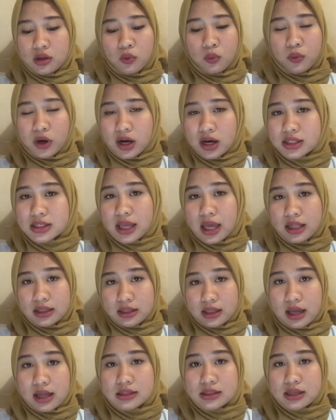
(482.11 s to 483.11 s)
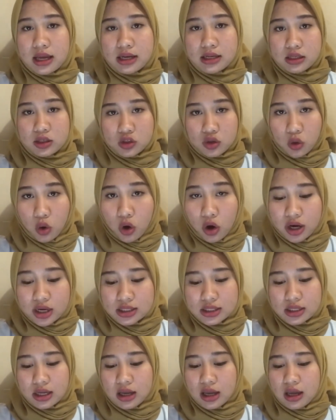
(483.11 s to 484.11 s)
word, sentence, and discourse